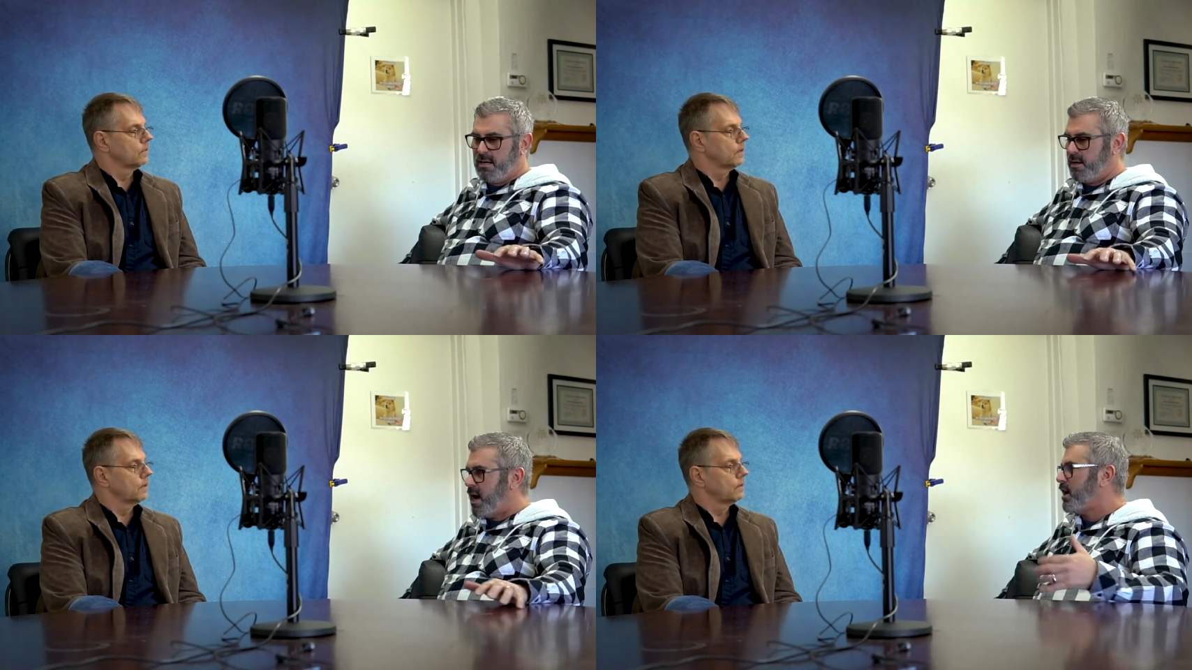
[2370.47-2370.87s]

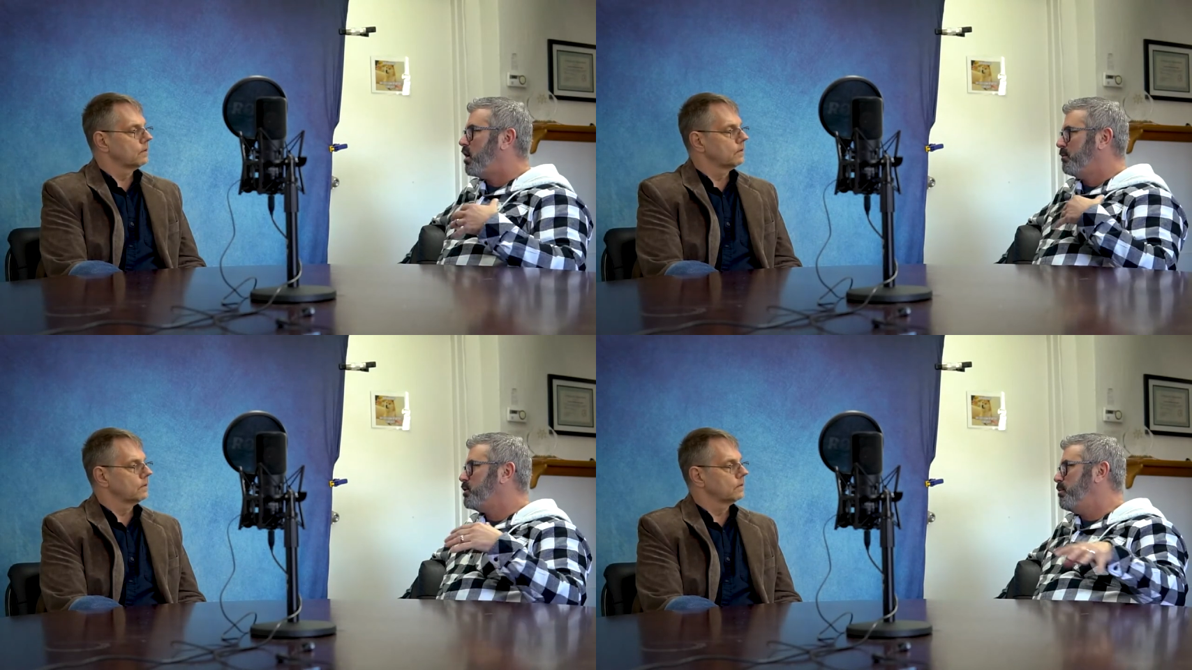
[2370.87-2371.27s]
Speaker 1: a I
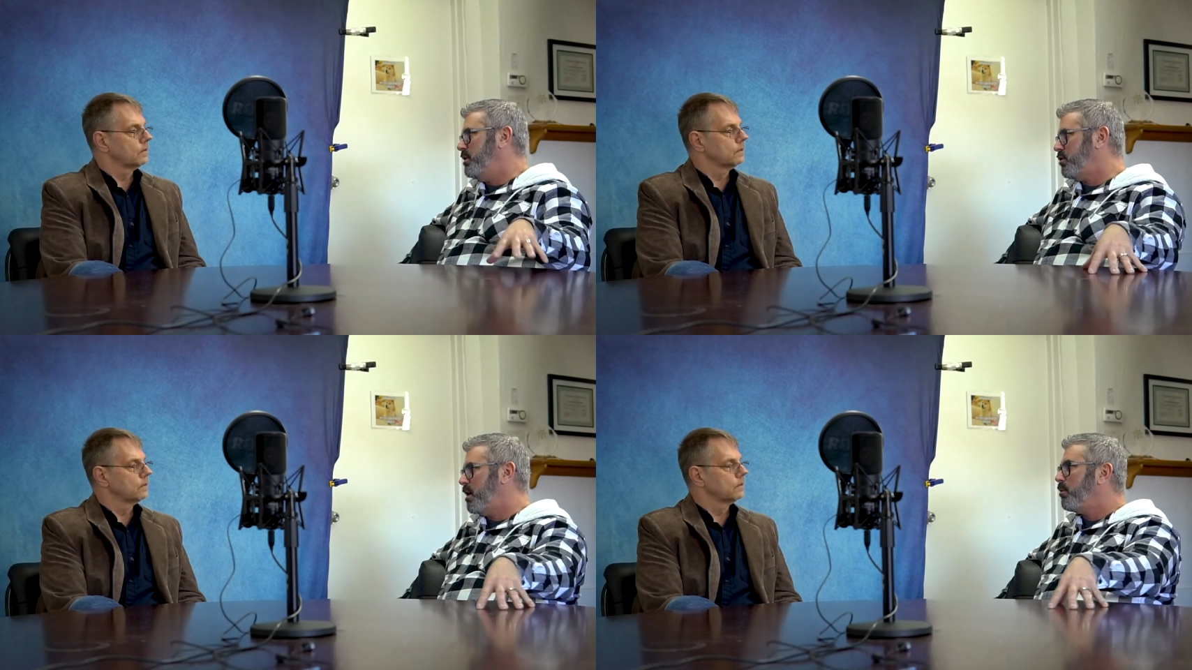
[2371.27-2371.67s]
call them
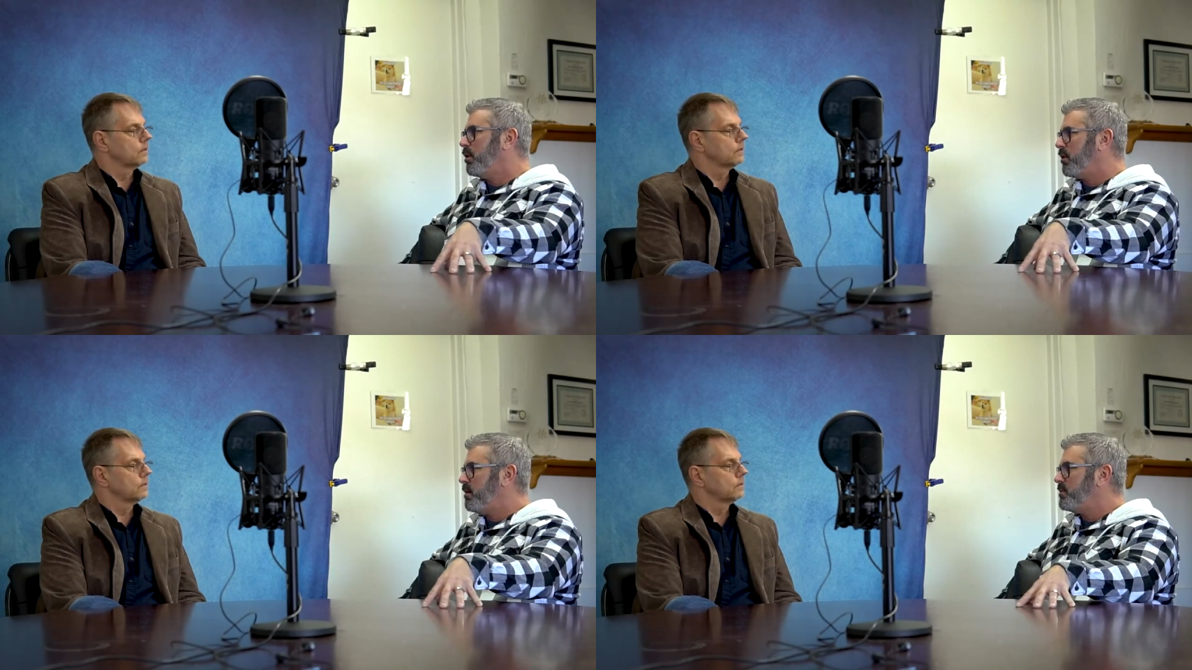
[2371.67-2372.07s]
spin dry
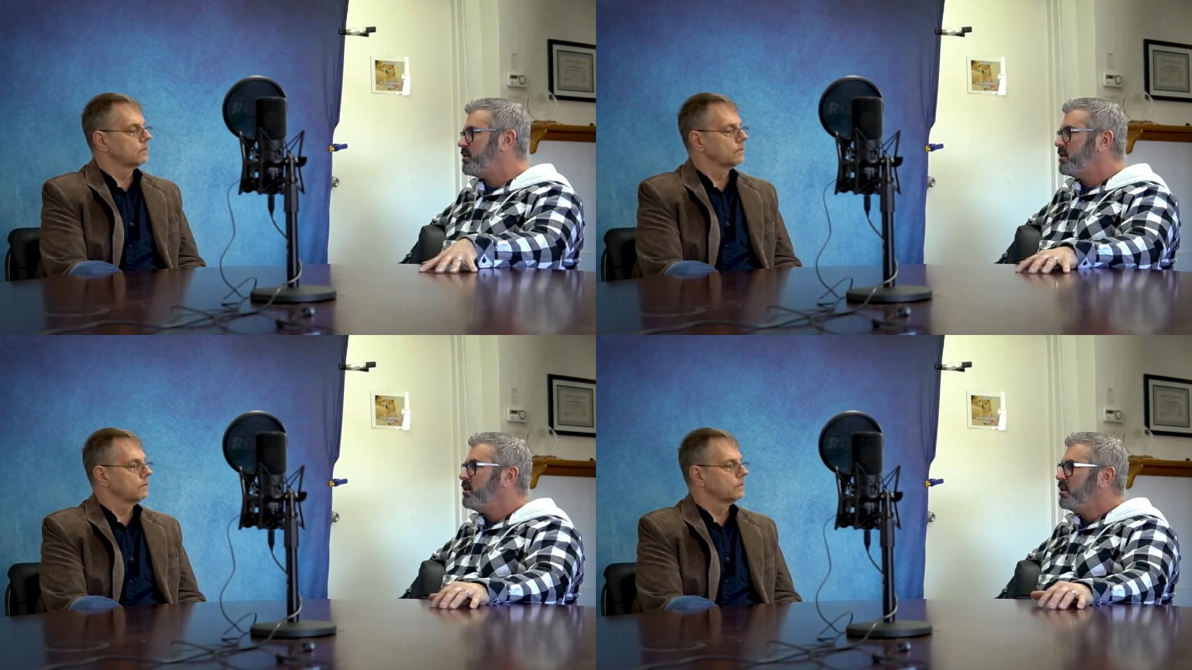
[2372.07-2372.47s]

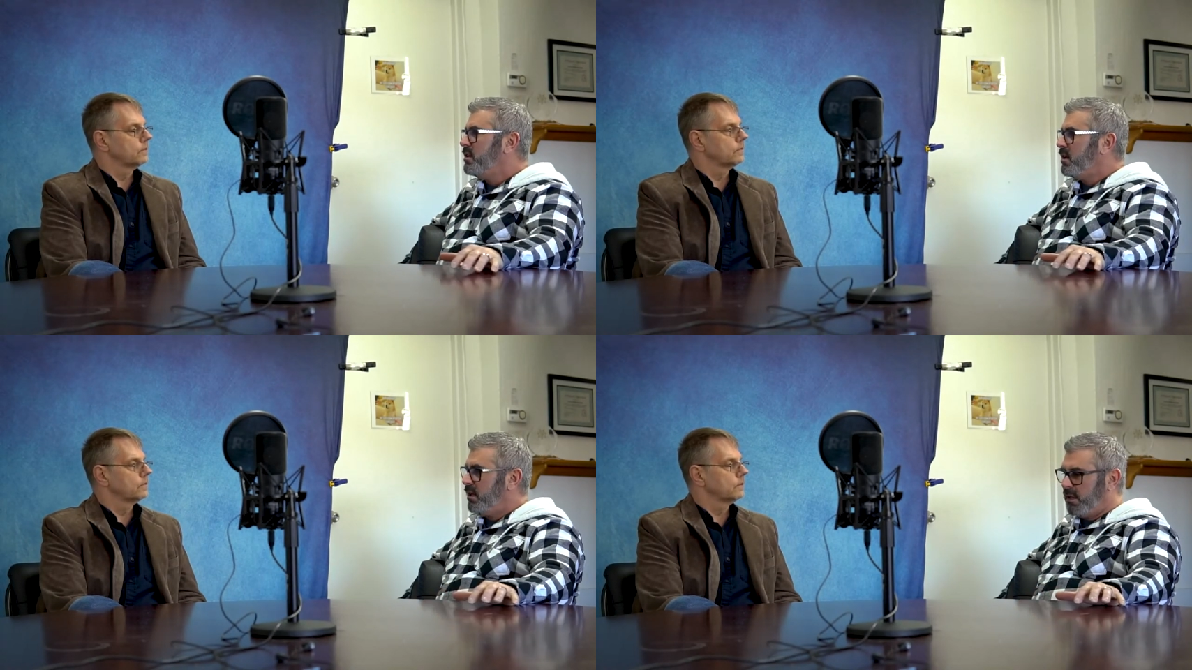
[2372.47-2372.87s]
programs,
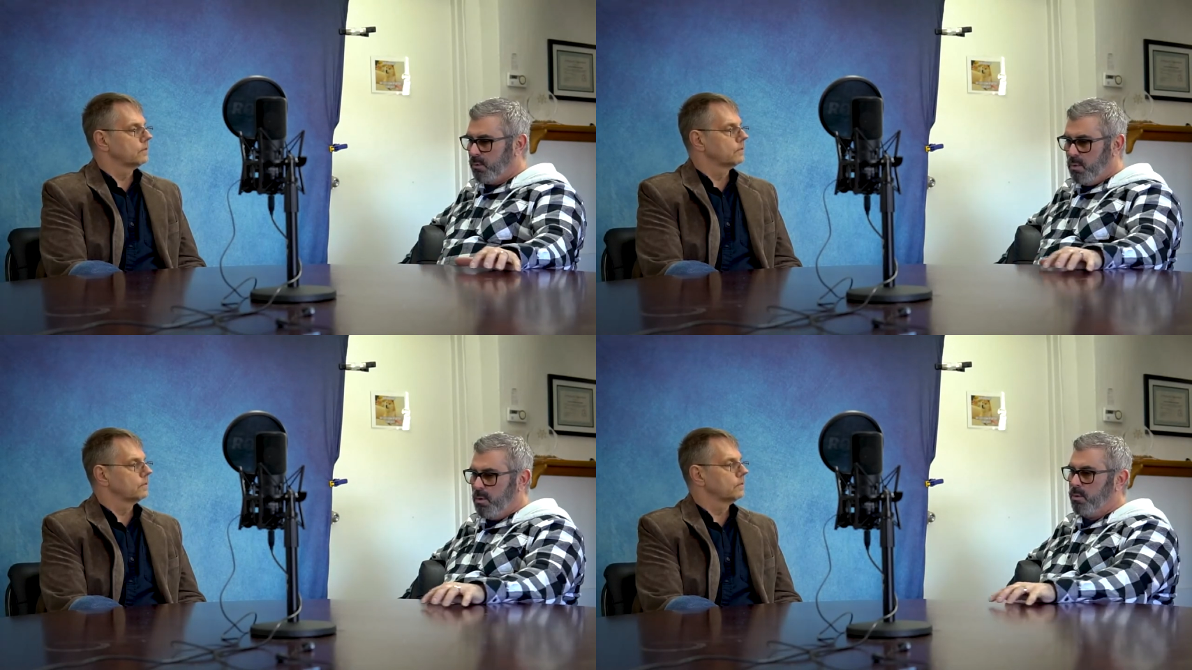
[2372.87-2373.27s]
and
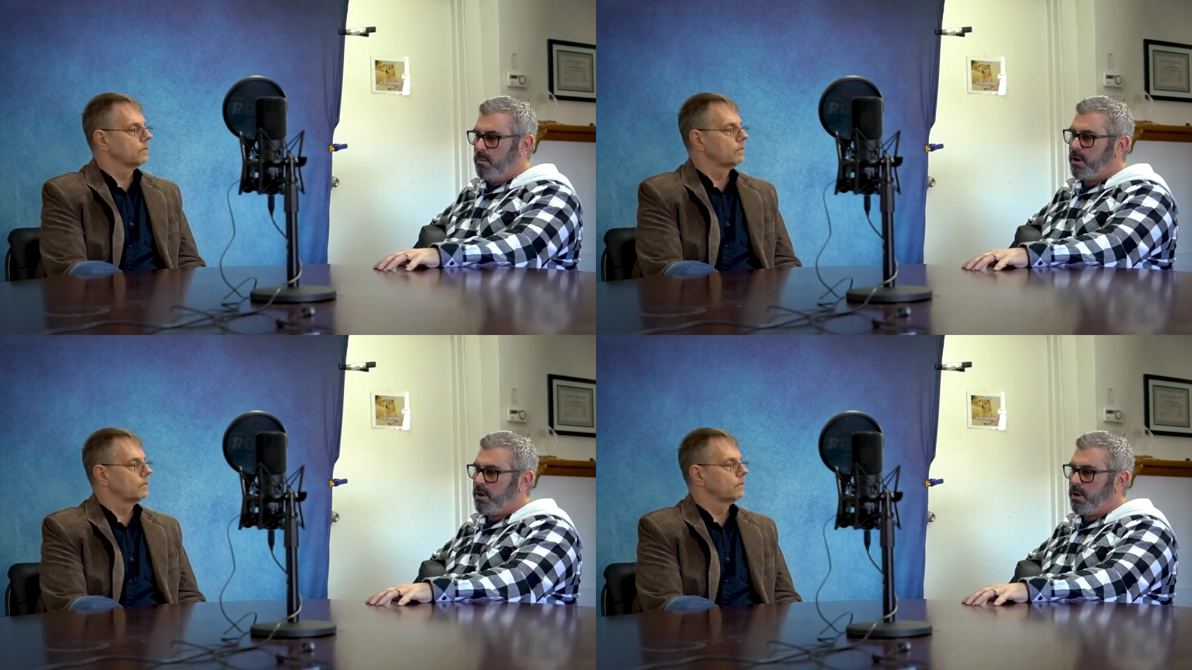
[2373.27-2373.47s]
like what we're